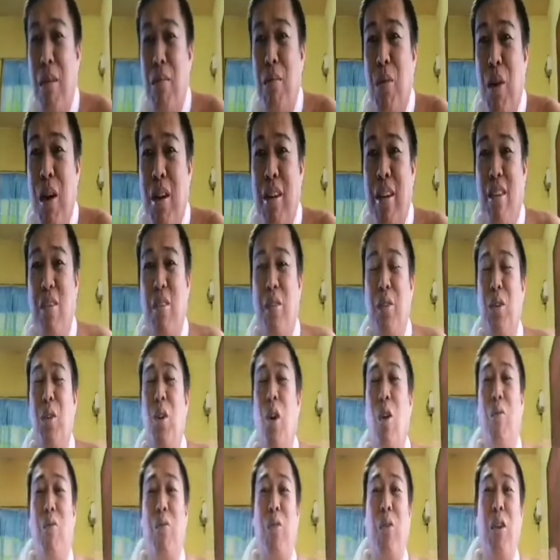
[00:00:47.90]
tabo ni
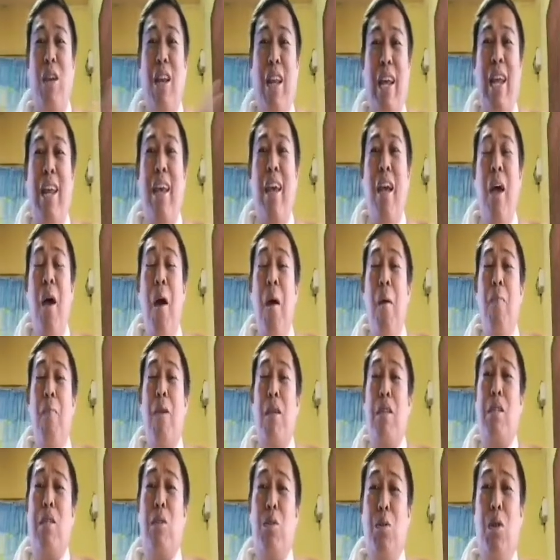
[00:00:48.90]
Rune. Hopefully,
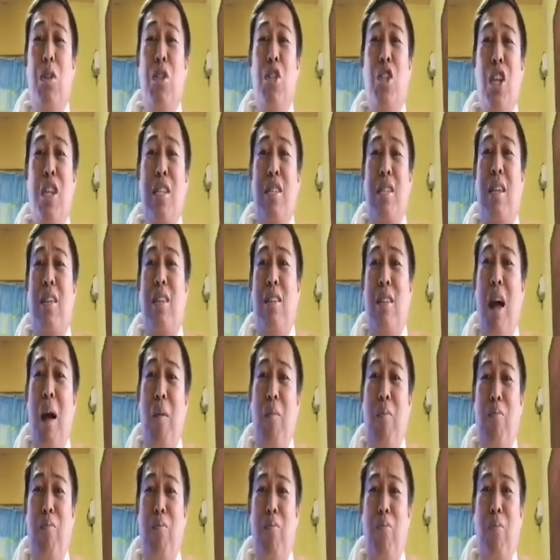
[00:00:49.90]
masood siya sa
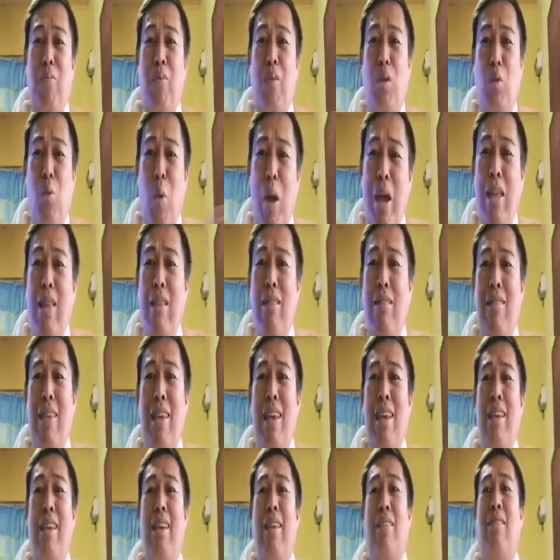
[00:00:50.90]
top
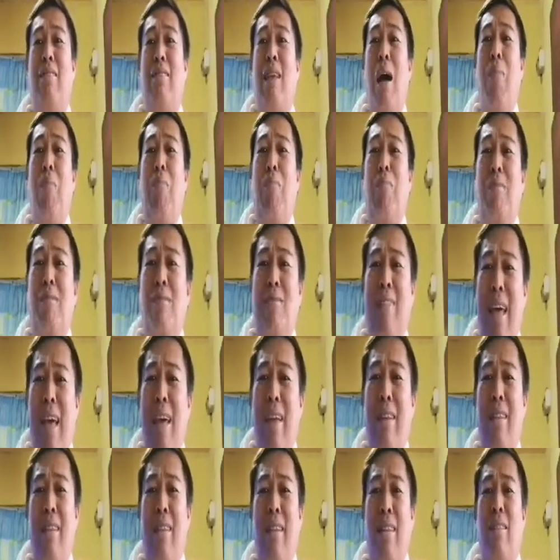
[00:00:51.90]
20, then top
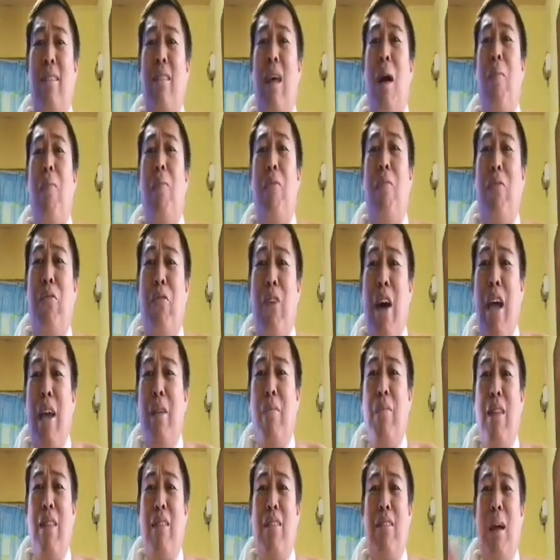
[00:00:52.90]
10, then top
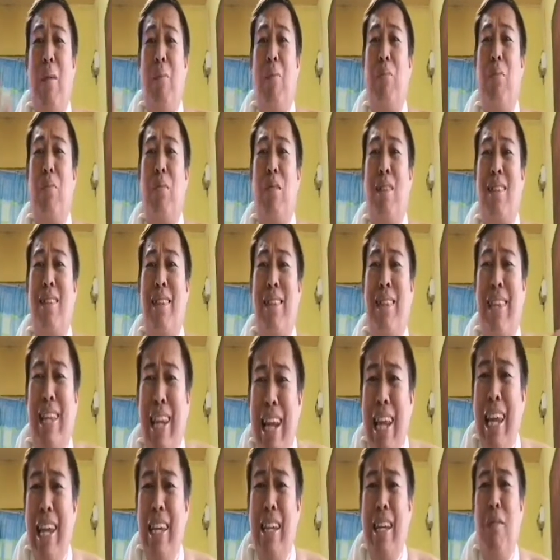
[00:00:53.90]
5, then top 3,
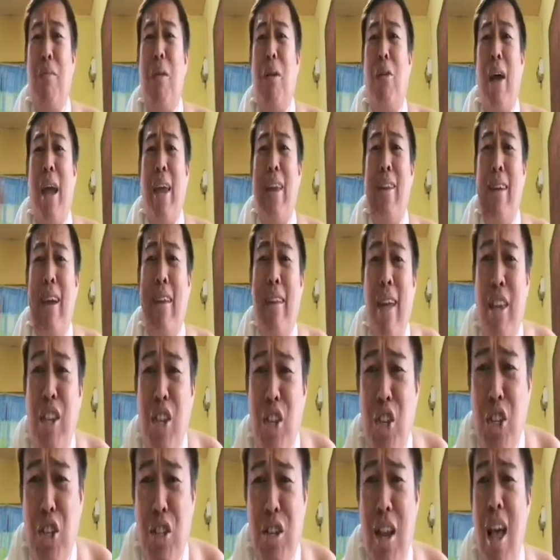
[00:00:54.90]
then maray na rin
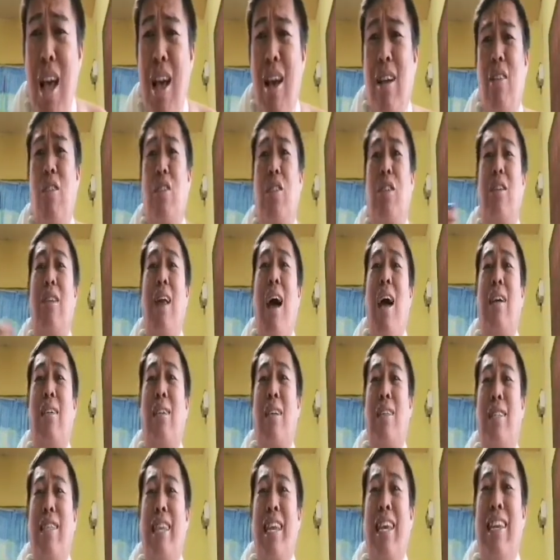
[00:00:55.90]
siya. Good
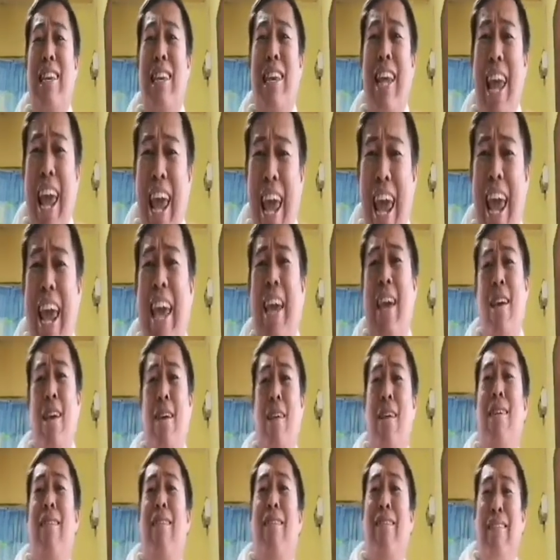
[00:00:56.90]
luck, Gazini!
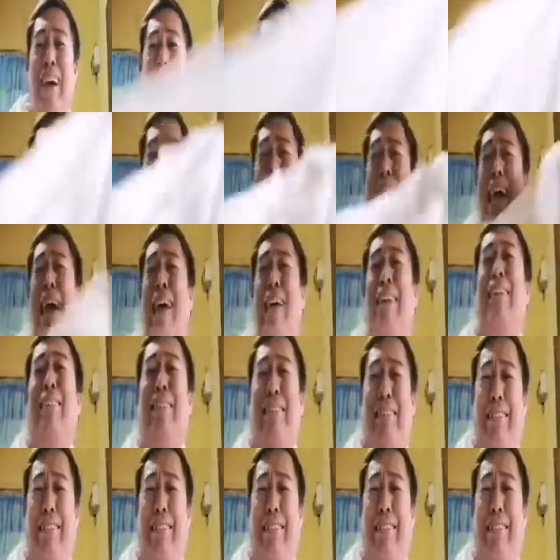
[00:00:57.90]
Wow!